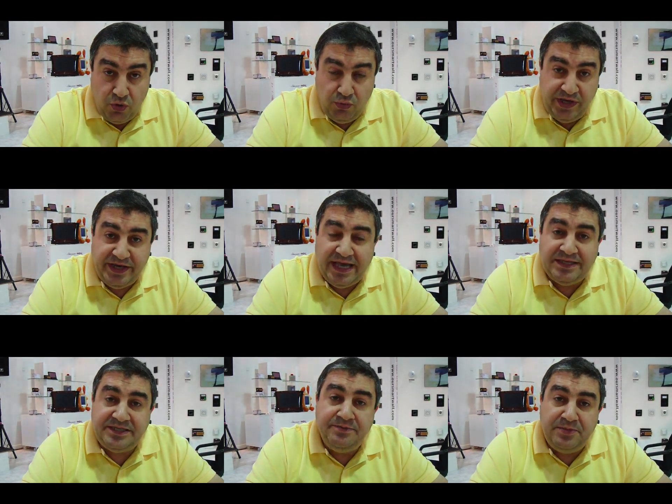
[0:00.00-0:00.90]
We
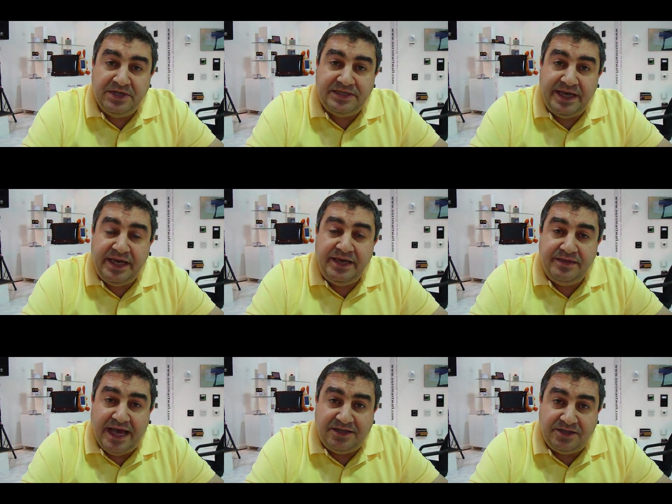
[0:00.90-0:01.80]
can simply say
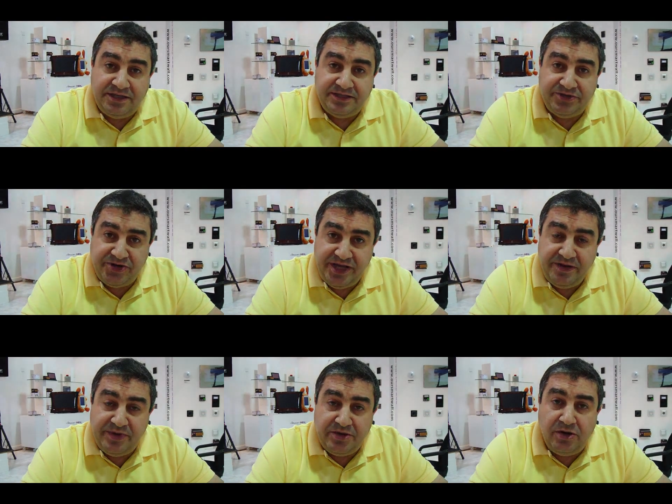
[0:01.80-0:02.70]
that it is
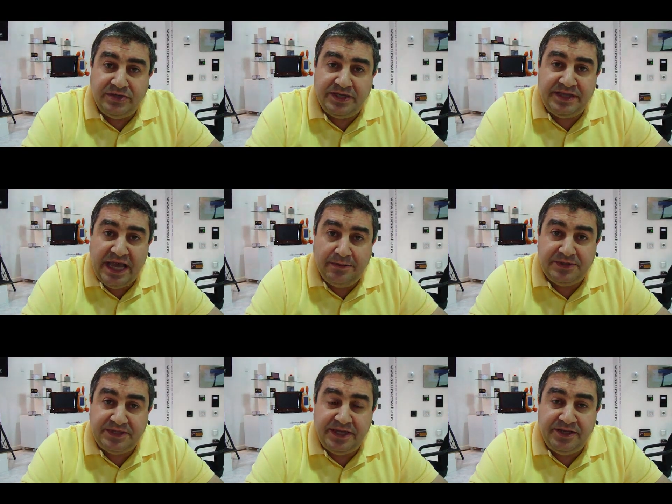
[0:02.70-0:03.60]
green because it
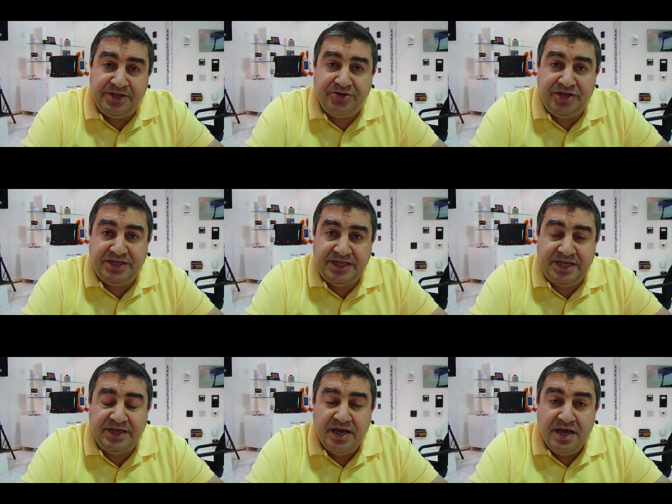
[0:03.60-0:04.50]
helps in
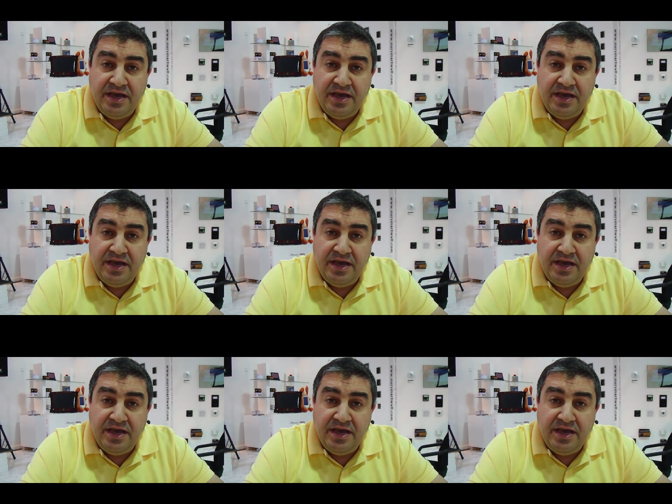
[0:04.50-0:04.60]
decreasing